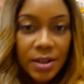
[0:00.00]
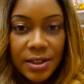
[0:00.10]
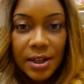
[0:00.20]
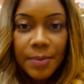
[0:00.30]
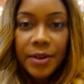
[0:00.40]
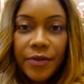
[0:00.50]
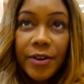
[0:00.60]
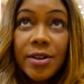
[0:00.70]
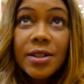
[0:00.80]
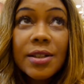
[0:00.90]
wanted to stop here
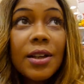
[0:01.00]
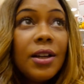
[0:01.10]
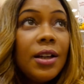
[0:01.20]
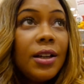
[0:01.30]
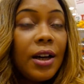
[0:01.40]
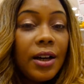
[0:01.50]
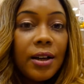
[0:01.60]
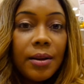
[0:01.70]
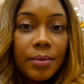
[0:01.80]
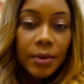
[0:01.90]
first
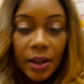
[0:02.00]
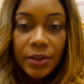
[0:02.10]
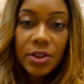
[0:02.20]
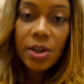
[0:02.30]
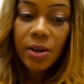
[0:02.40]
uh, at the